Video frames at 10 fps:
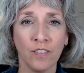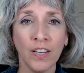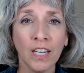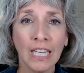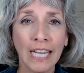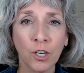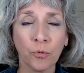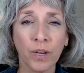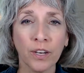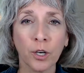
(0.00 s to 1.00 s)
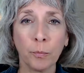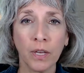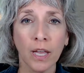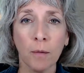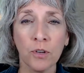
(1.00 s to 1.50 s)
feel like a reader,
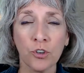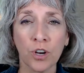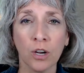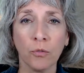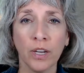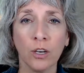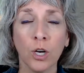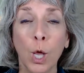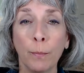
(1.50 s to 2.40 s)
become a strong reader,